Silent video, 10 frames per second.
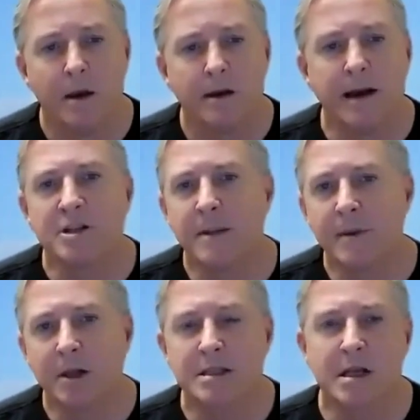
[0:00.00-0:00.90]
Now,
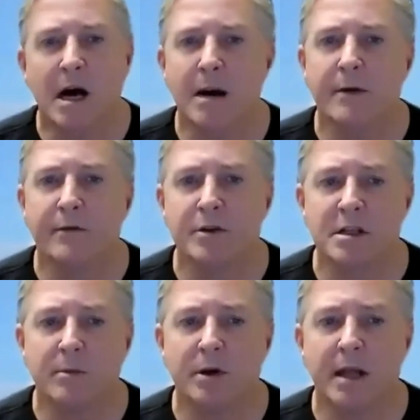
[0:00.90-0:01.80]
typically it's common for
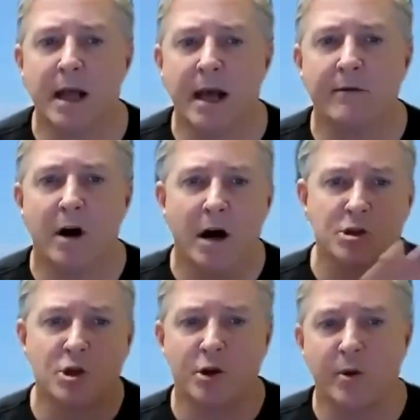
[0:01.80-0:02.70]
someone to have
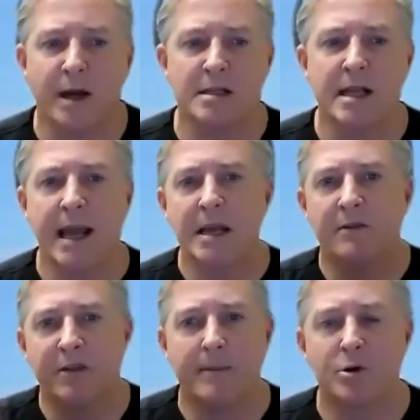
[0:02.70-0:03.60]
osteoarthritis and
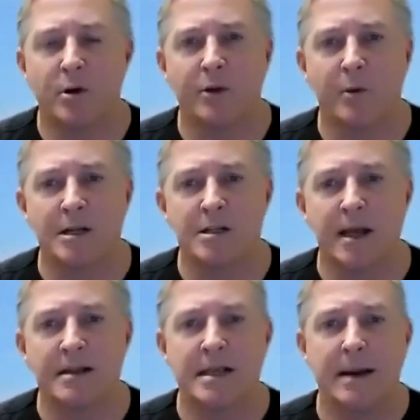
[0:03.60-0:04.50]
inflammatory arthritis
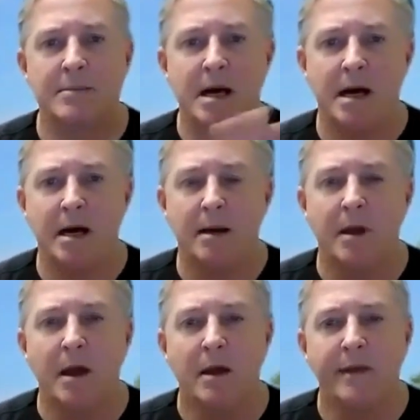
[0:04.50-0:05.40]
at the same time.
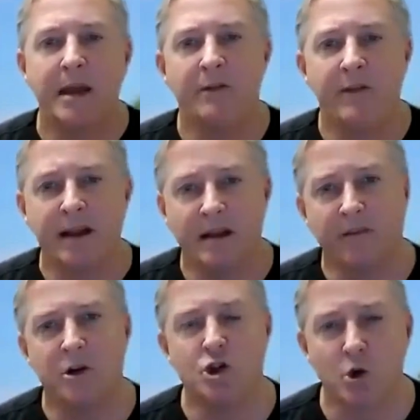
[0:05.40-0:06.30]
They can affect
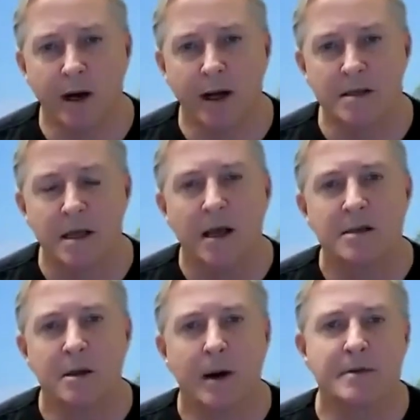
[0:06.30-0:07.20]
different joints.
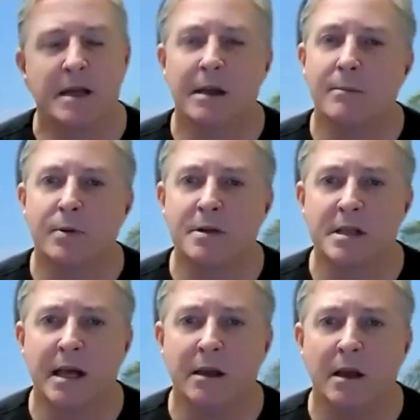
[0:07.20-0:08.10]
Sometimes they can
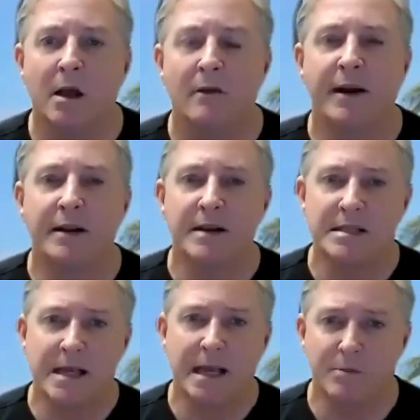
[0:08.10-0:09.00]
present affecting the
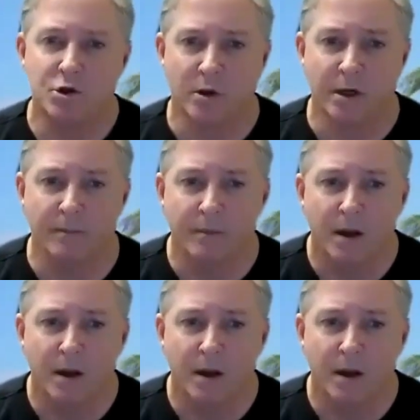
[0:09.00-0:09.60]
same joint.